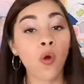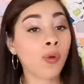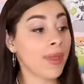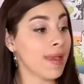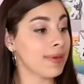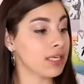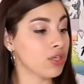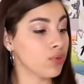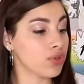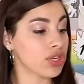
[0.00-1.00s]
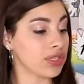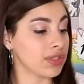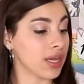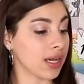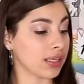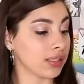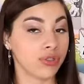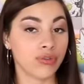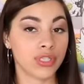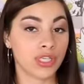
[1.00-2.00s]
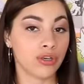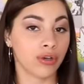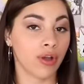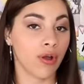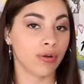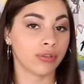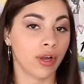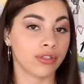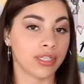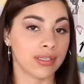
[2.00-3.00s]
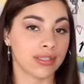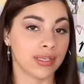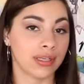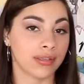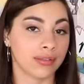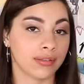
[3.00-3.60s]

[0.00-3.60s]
Or maybe you were just using your own artistic